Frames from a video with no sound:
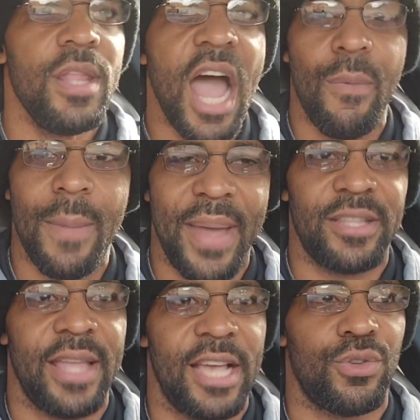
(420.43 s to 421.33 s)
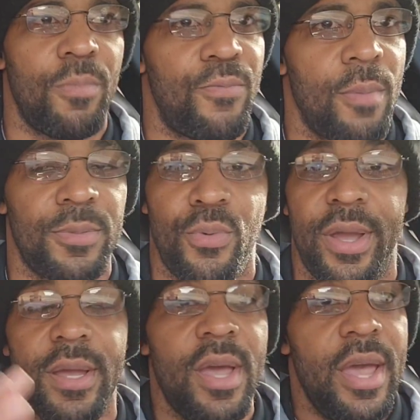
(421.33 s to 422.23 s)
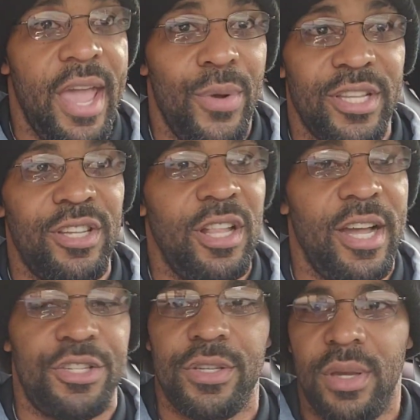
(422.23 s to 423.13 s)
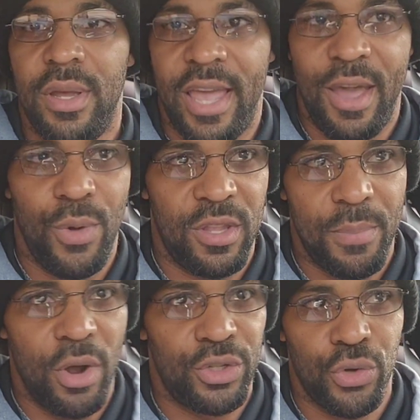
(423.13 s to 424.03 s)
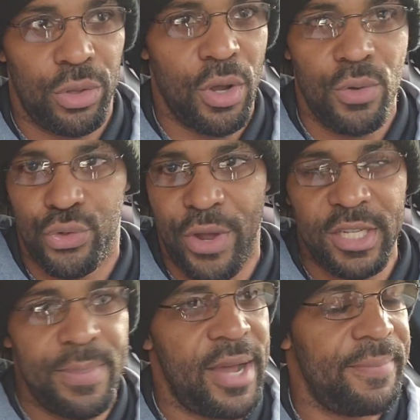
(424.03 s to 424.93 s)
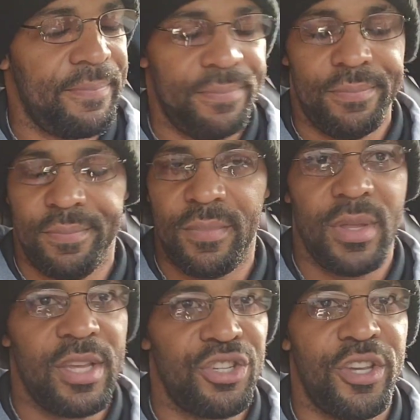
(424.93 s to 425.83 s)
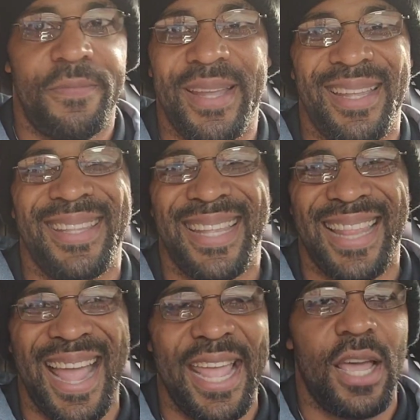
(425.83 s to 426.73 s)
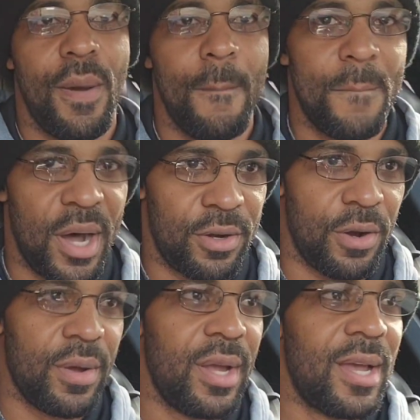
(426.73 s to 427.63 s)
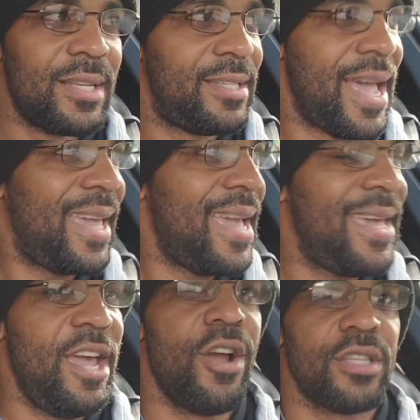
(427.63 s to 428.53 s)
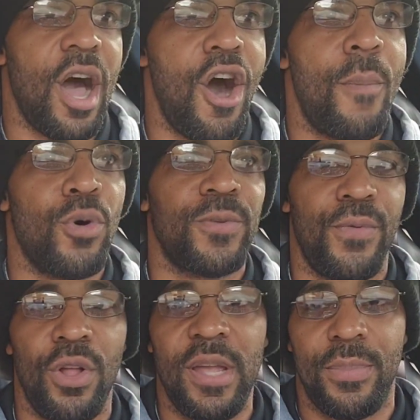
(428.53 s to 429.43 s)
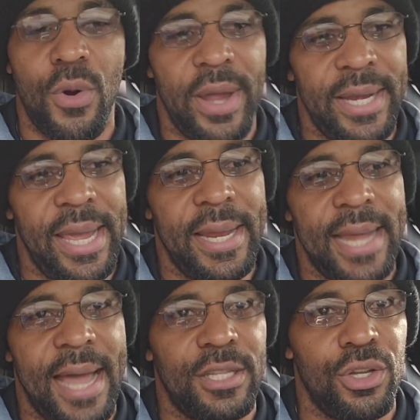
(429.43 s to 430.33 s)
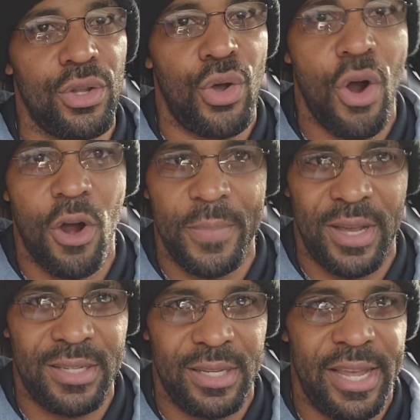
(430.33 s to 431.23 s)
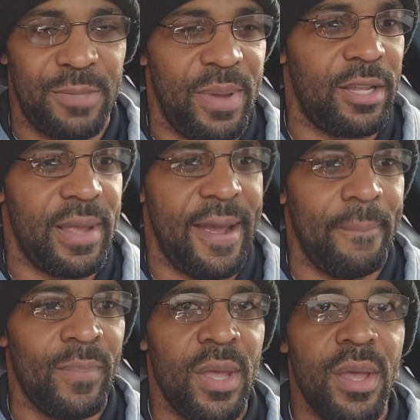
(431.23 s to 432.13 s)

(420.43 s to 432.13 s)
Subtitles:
Now I went back to the SR Performance spring, and with this clutch, and with the bar short throw transmounted, shifting like butter. Second gear is almost fully broken in. I took the car up yesterday, speaking of that.